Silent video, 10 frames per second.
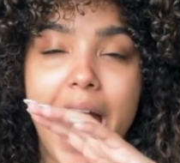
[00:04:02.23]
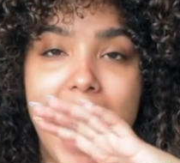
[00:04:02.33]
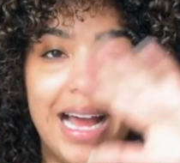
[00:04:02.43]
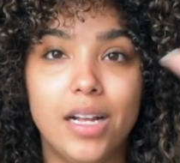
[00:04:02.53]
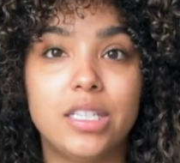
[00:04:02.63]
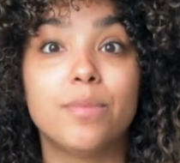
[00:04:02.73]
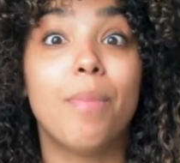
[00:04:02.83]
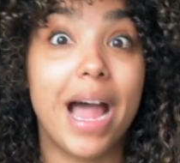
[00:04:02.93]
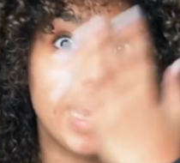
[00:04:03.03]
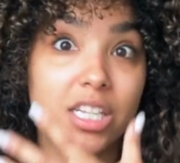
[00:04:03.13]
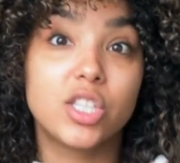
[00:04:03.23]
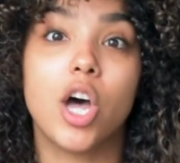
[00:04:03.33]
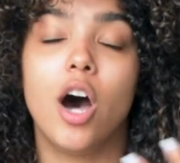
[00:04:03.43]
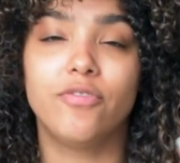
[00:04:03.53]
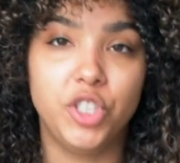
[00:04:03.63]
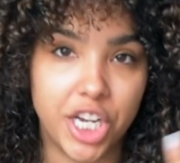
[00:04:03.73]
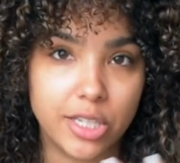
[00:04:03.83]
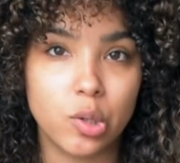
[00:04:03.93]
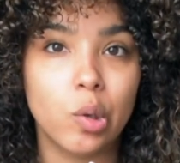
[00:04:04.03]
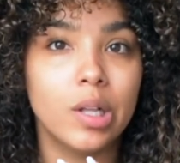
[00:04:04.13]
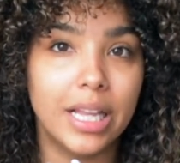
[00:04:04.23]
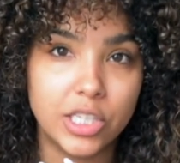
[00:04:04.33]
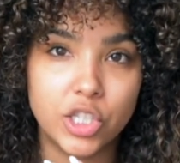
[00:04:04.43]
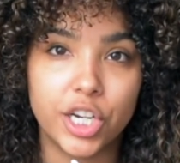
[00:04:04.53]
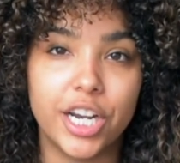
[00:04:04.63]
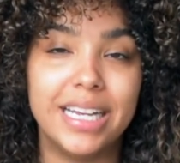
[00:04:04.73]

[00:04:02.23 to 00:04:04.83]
as my soft, gentle cleanser